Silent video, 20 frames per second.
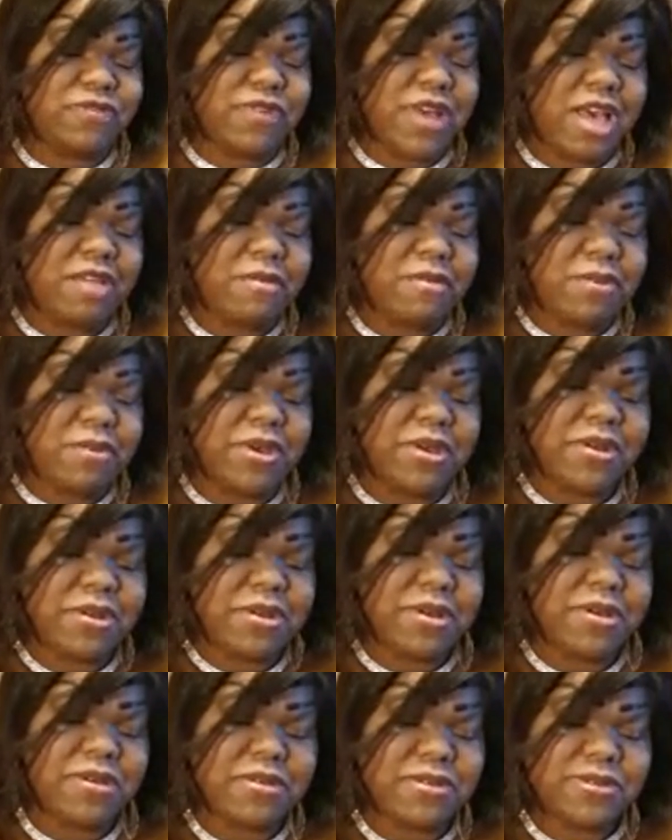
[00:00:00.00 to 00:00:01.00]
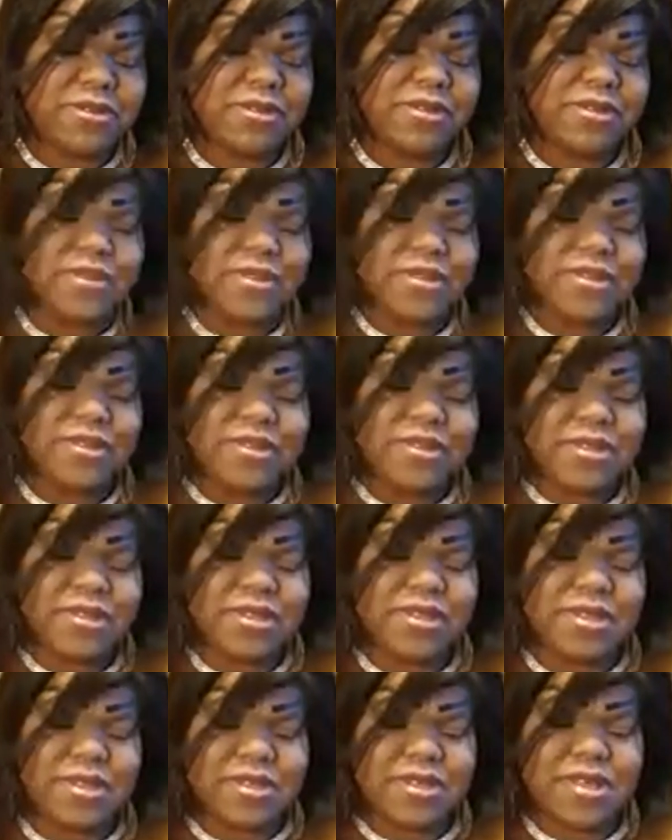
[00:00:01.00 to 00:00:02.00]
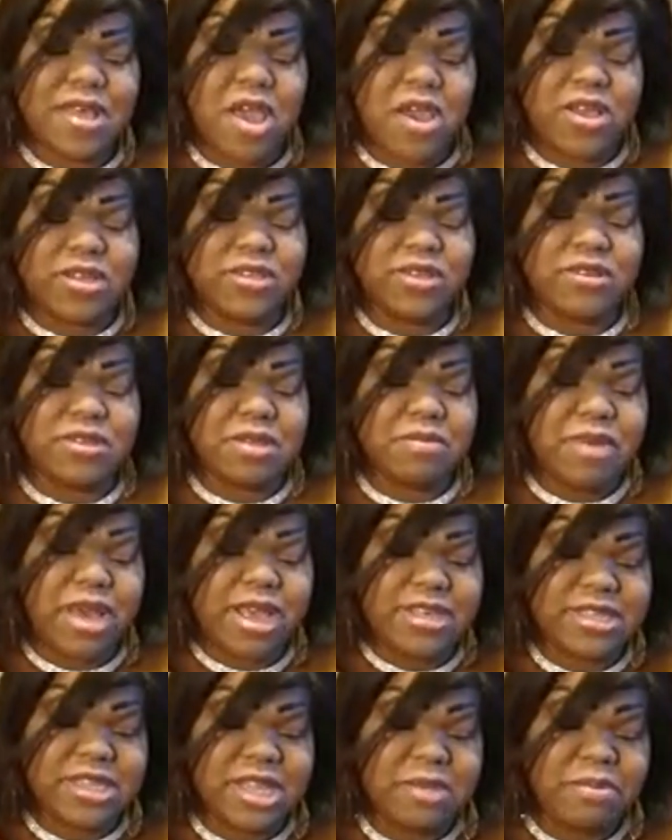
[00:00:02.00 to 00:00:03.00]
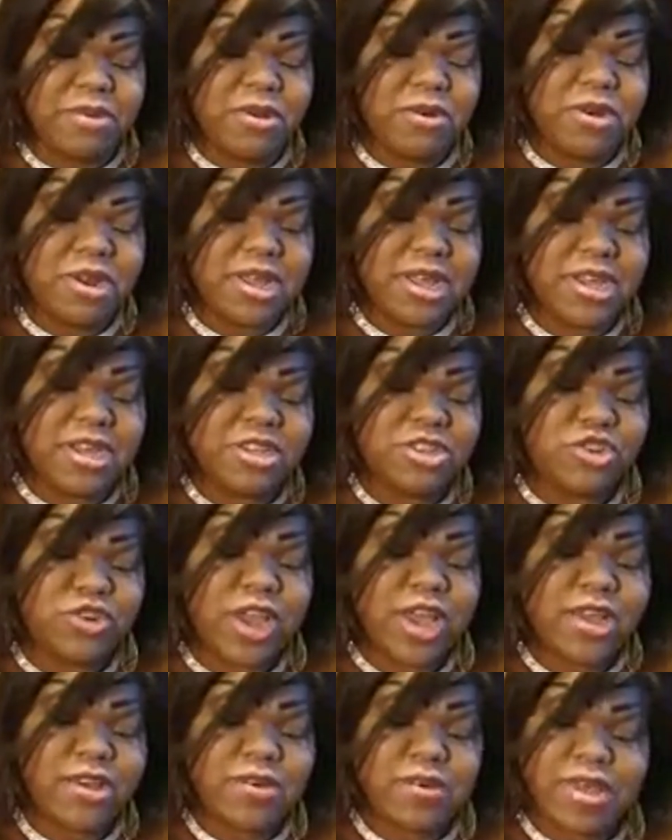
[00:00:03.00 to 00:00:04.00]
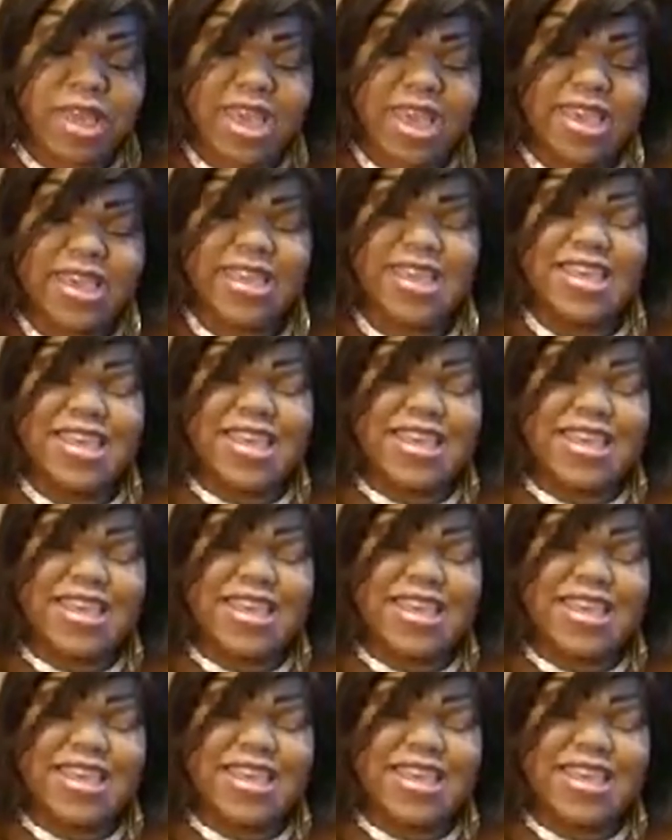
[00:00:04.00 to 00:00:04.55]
Five of Pentacles. All right, so somebody's sleeping on the contract, okay?